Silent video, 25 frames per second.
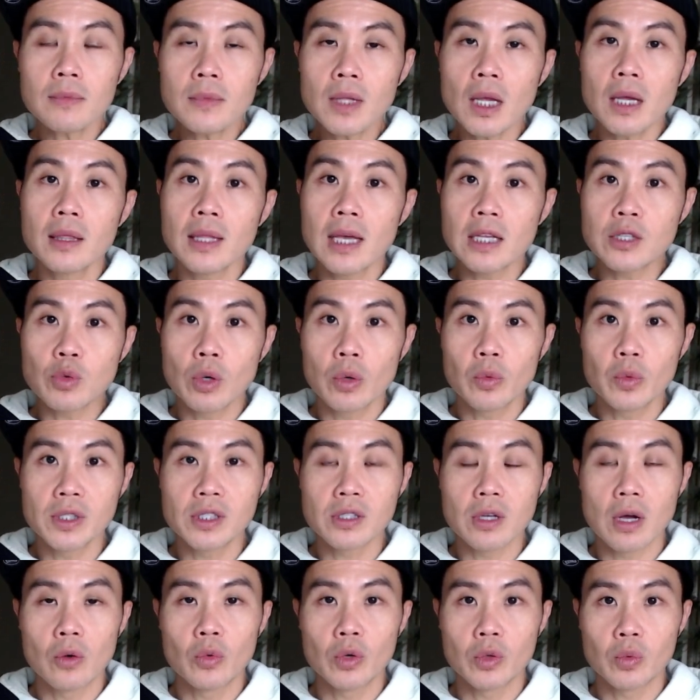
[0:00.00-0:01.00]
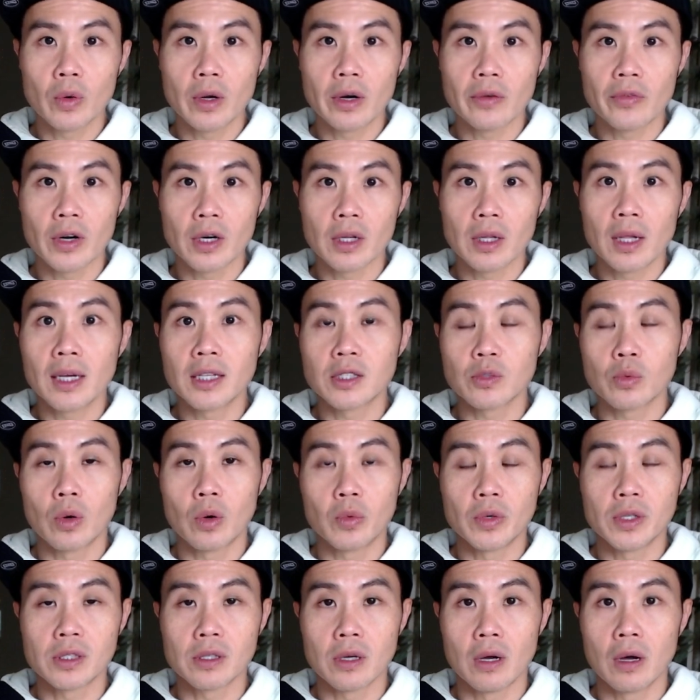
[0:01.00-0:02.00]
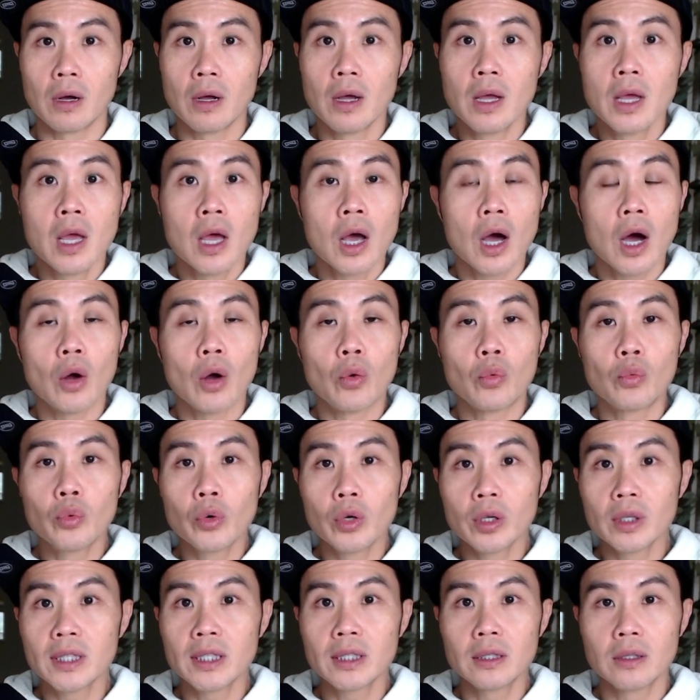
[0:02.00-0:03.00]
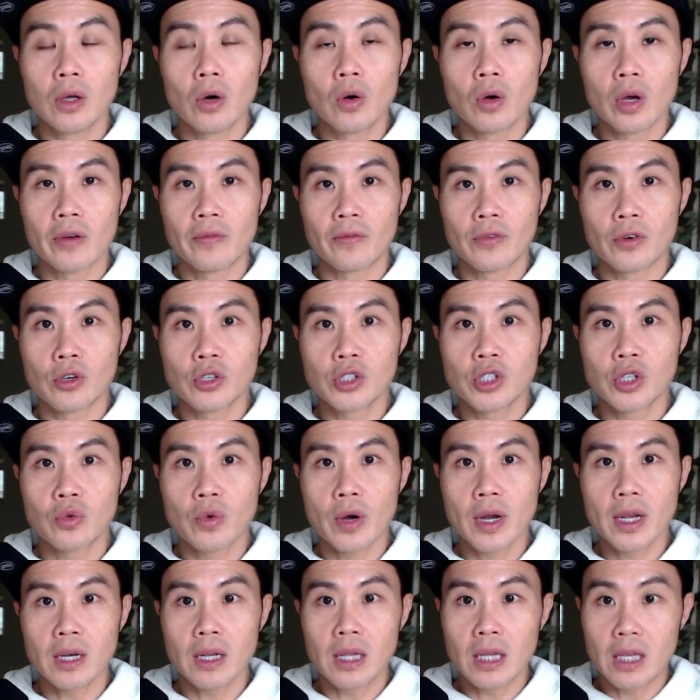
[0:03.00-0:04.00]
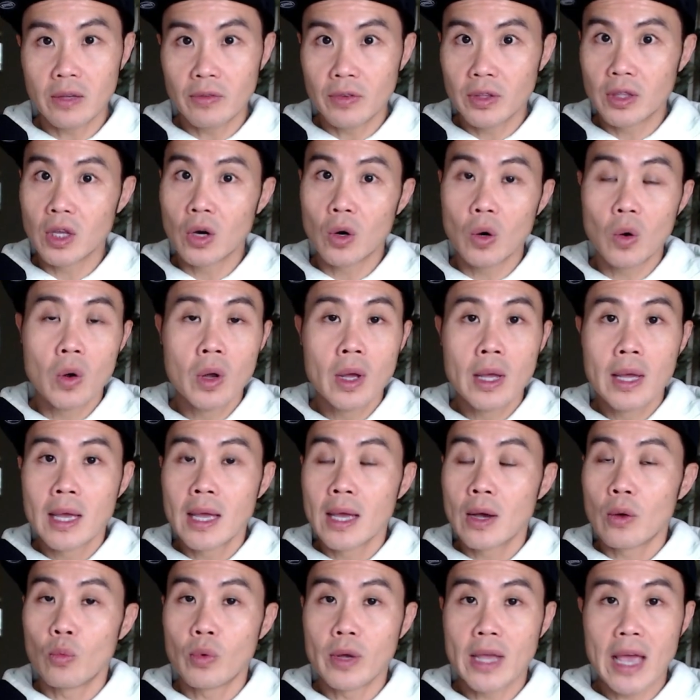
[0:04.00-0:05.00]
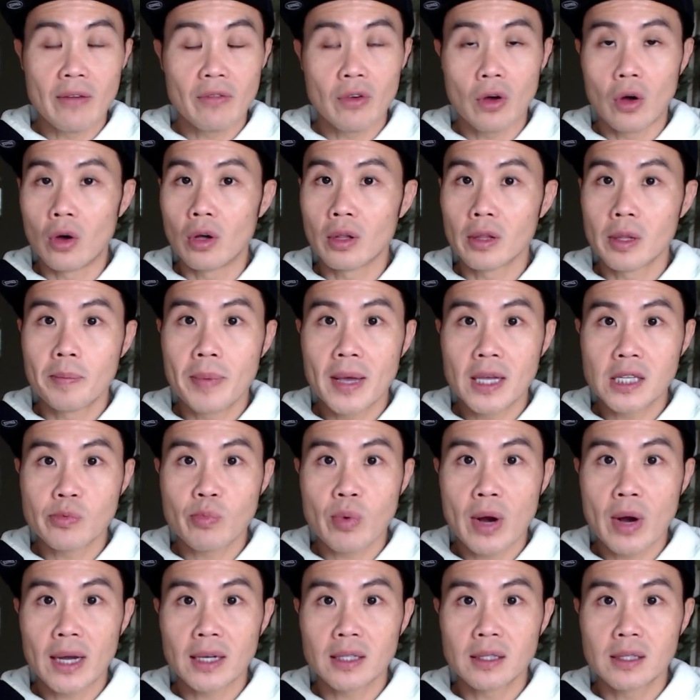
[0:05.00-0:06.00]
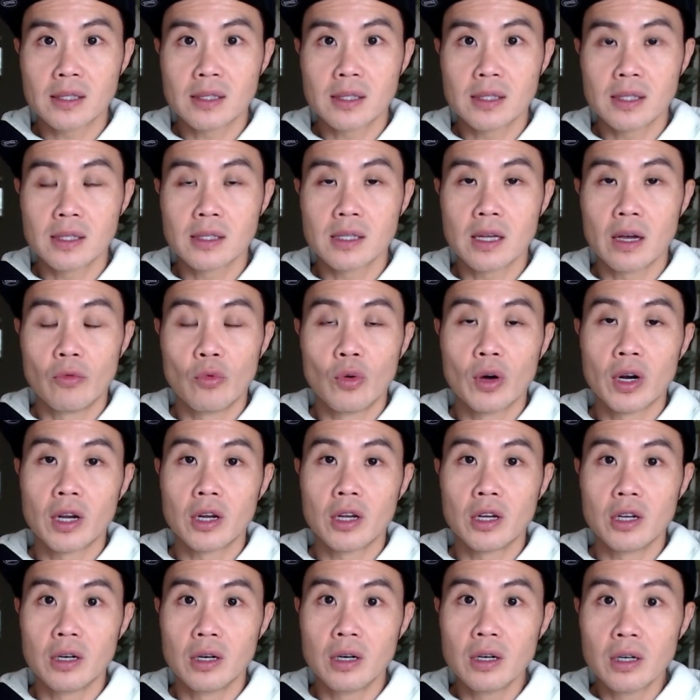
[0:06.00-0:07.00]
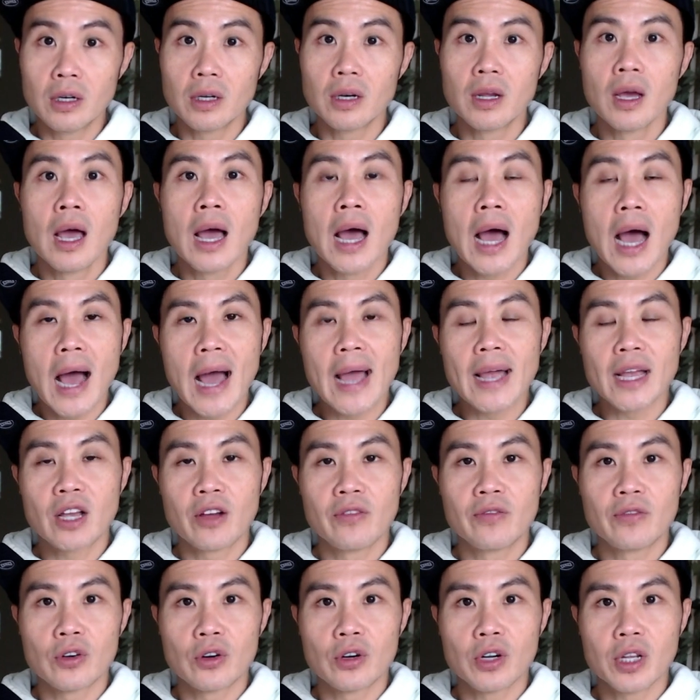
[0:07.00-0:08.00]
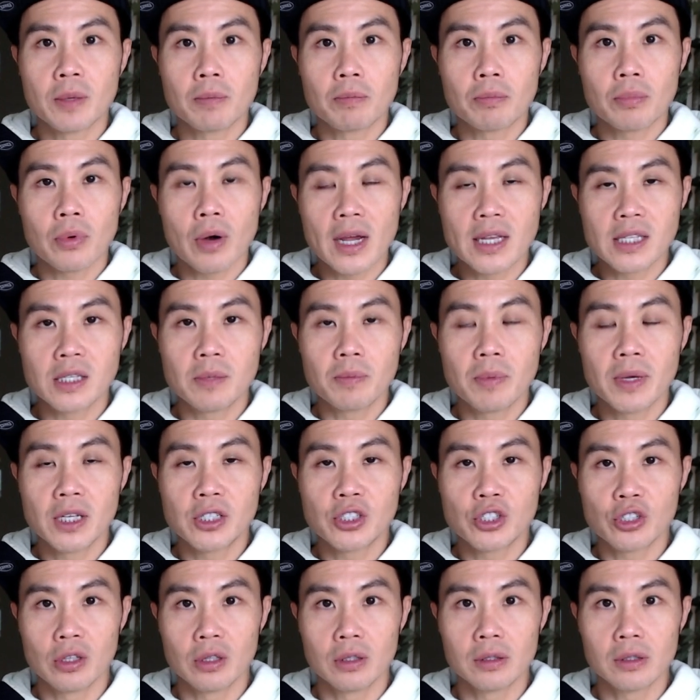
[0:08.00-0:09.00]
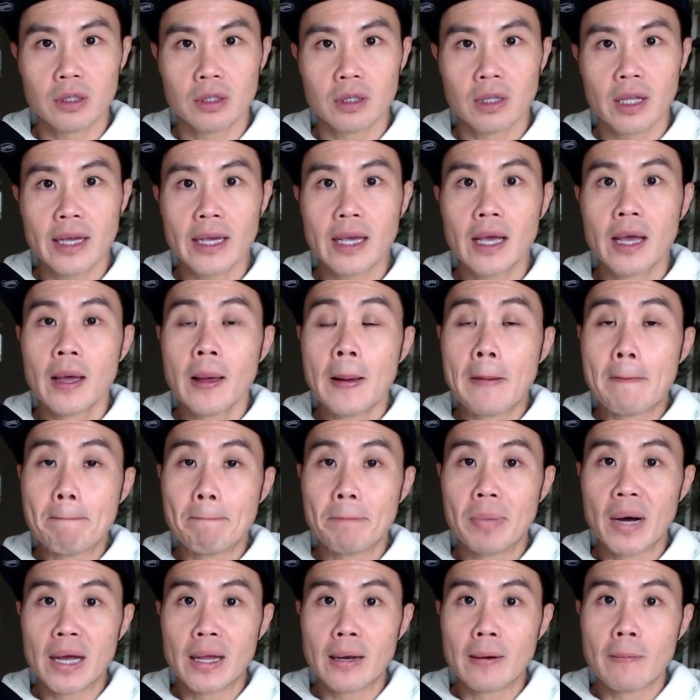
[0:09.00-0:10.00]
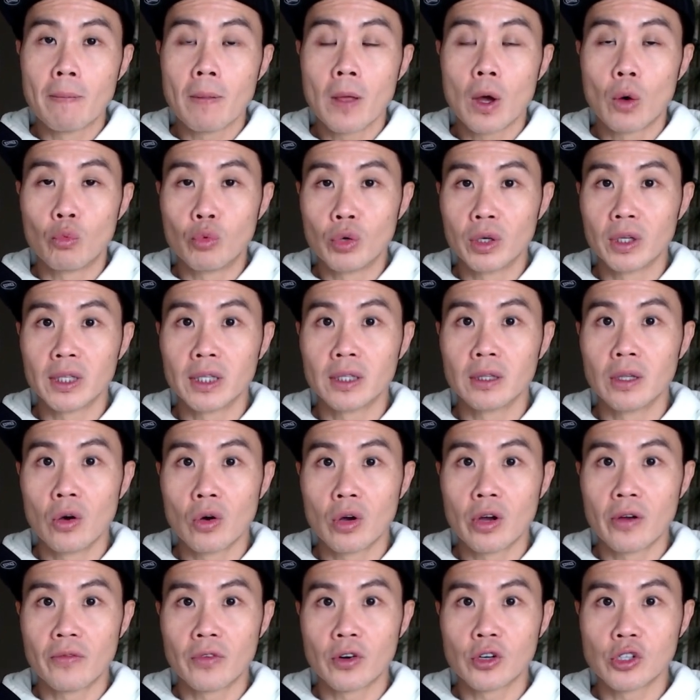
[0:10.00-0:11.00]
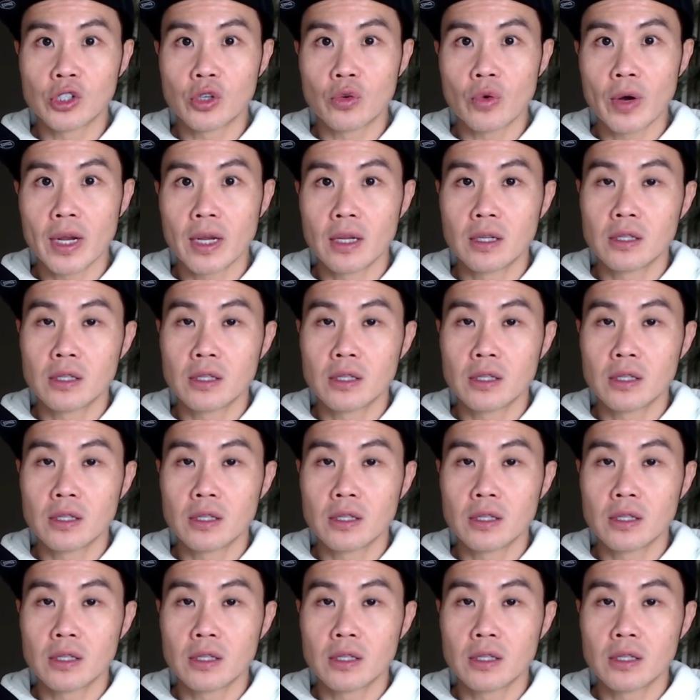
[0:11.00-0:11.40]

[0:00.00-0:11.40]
And that's what we saw with one of our clients, where we saw a really low conversion rate, even though we have all the best practices of what a good high converting pricing page should look like, but a really low conversion rate.